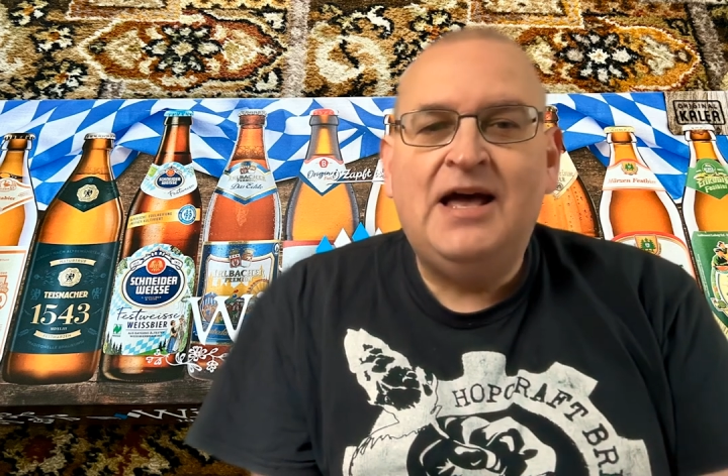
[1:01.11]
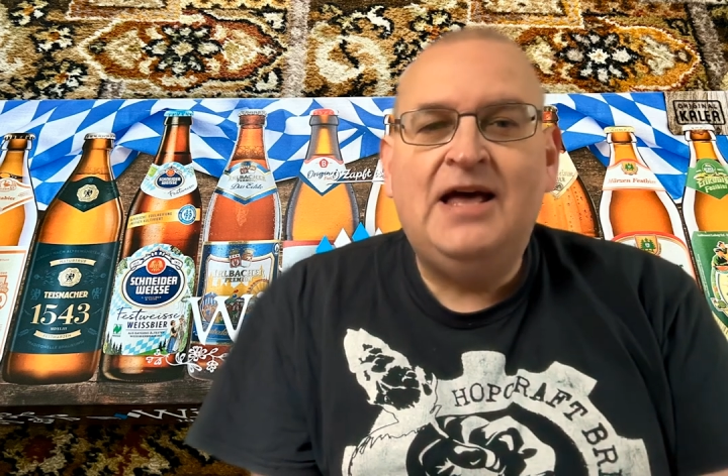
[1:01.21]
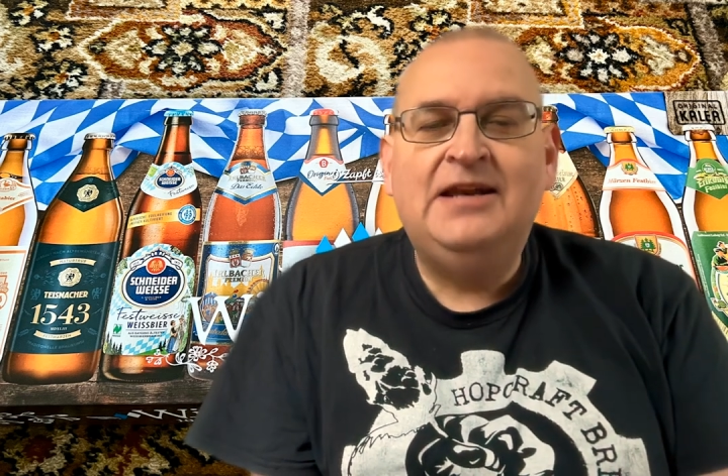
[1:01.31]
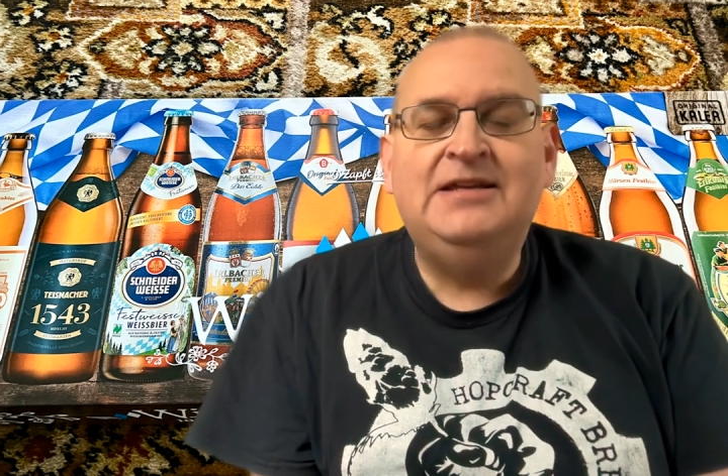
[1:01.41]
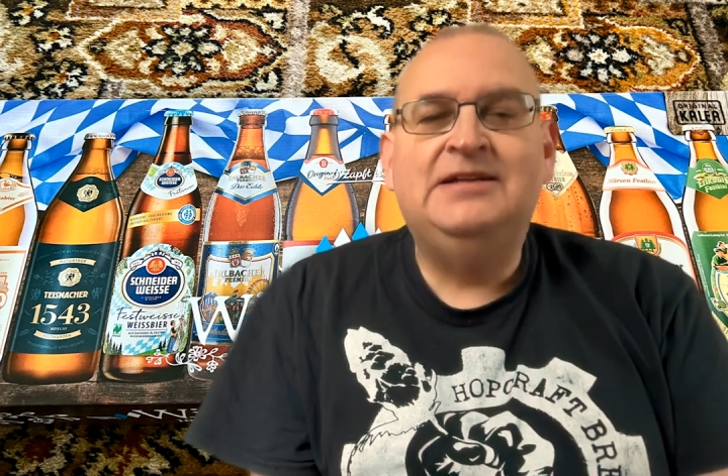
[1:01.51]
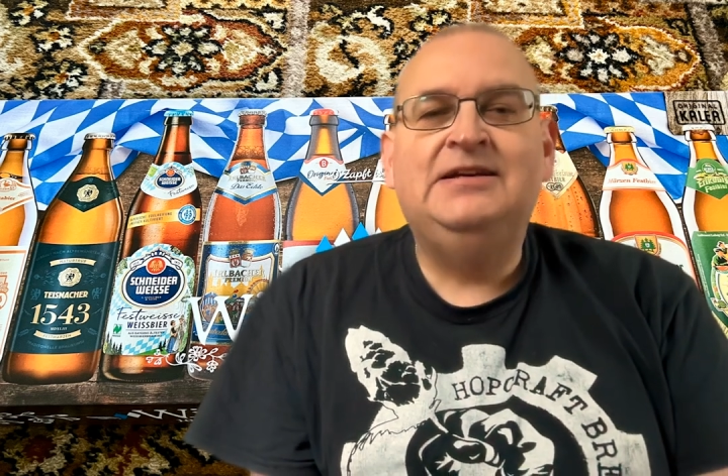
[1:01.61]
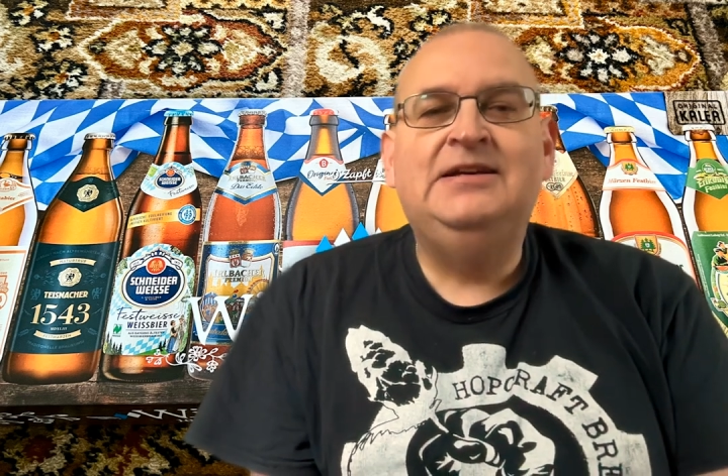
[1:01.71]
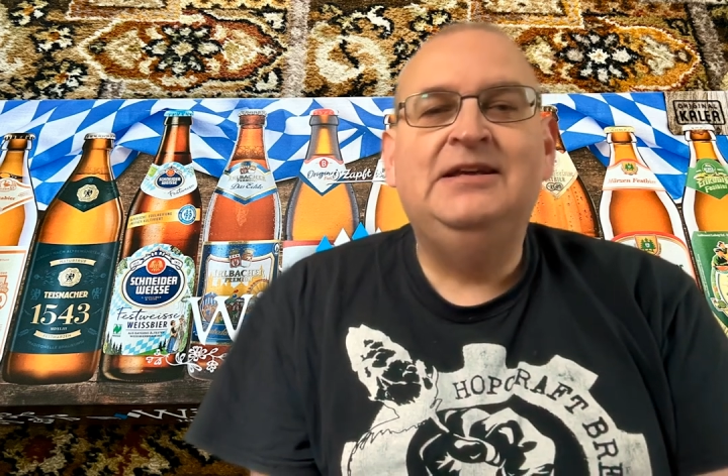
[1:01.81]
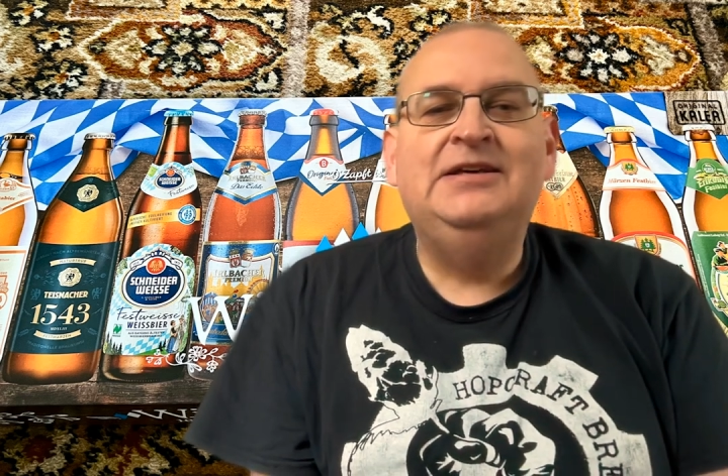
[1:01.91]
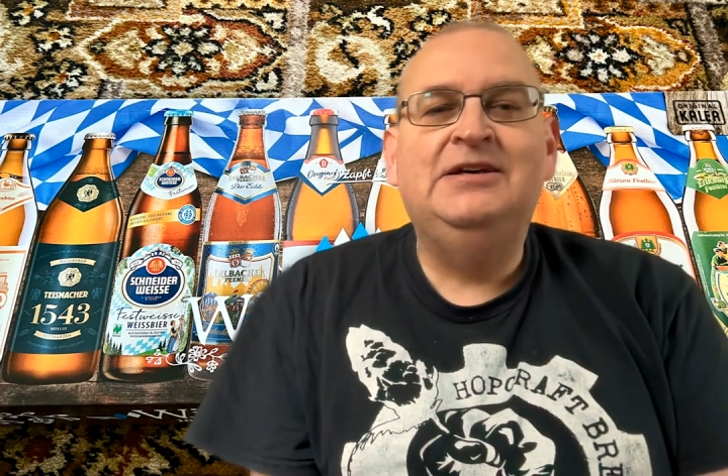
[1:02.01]
and it
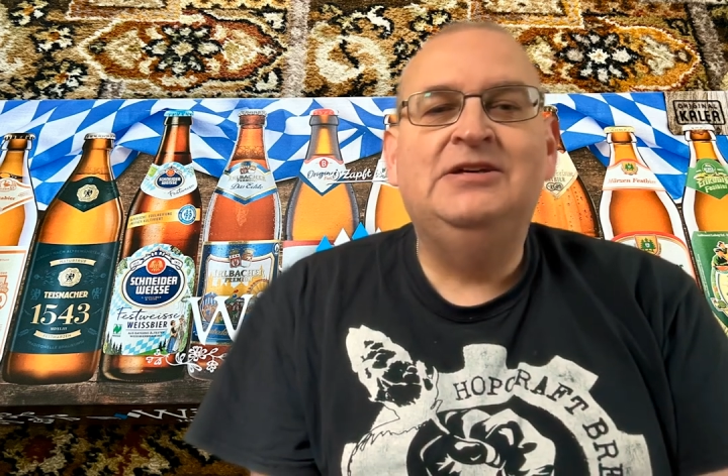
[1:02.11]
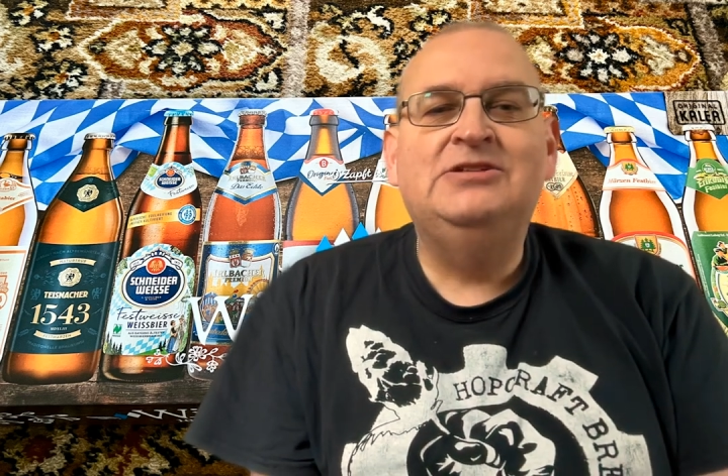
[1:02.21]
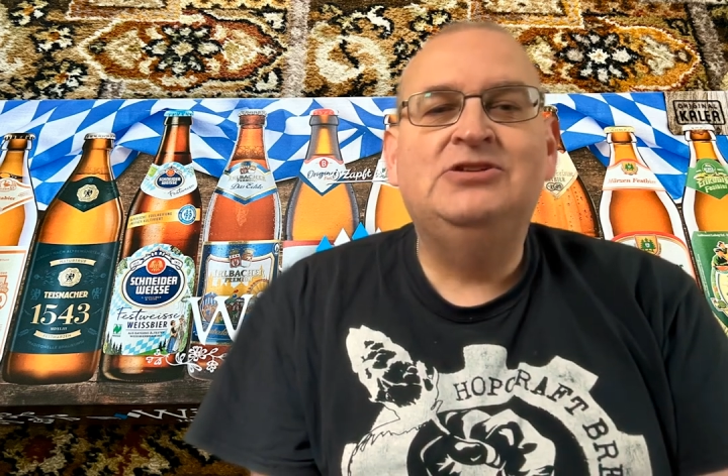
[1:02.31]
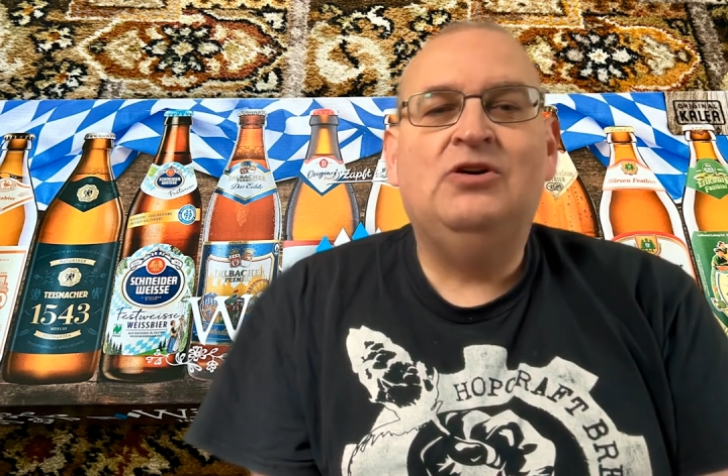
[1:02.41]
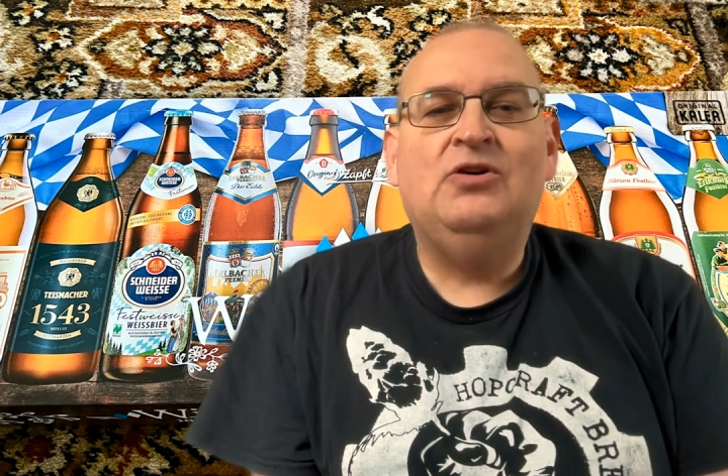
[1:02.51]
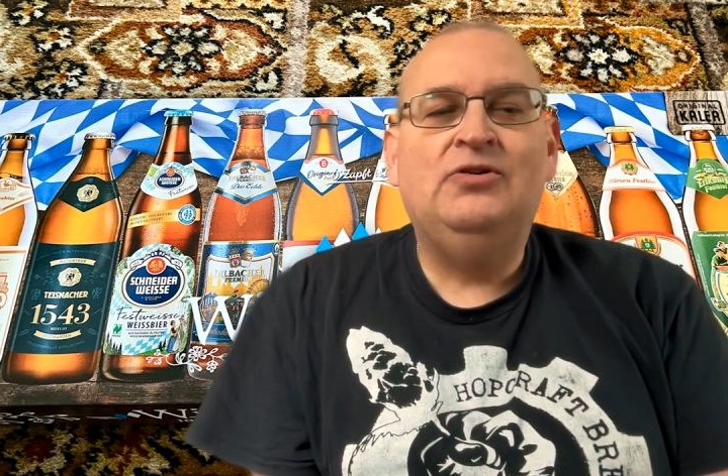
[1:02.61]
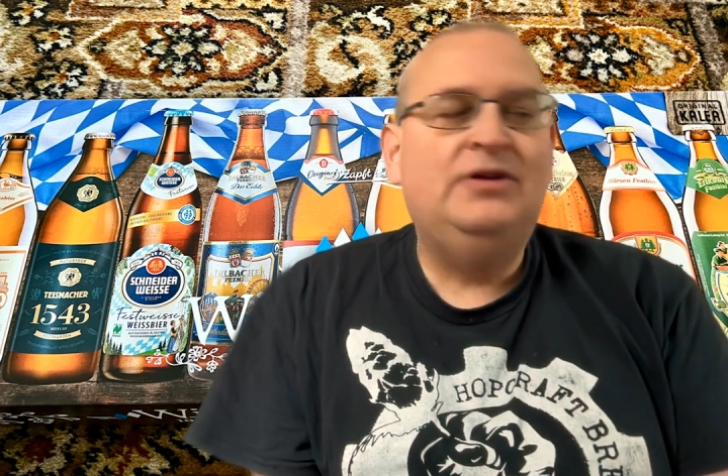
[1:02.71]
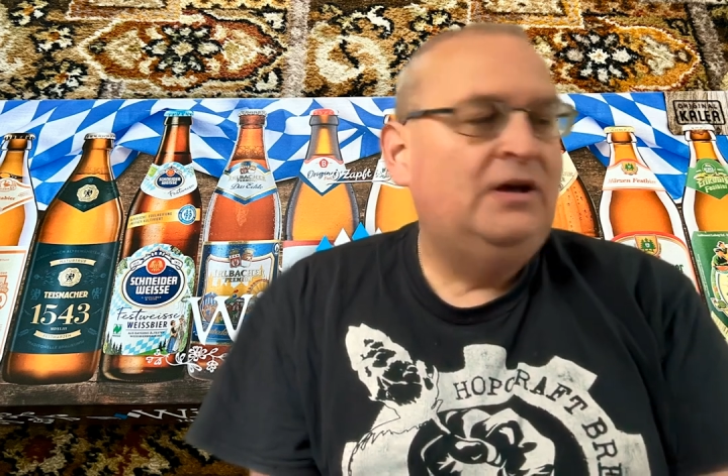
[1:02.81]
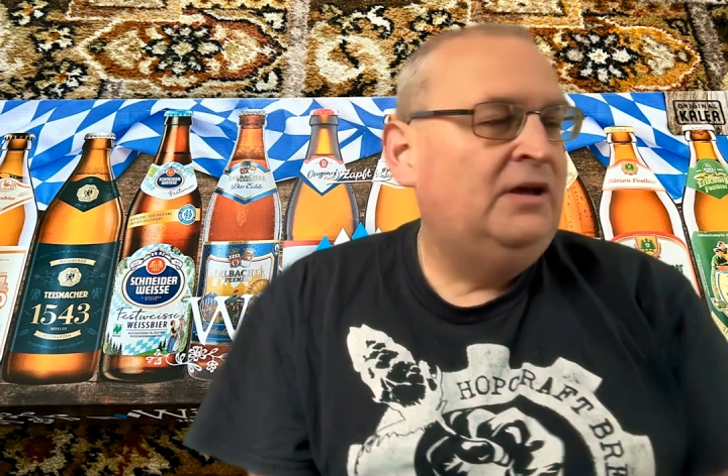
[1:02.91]
lingers on.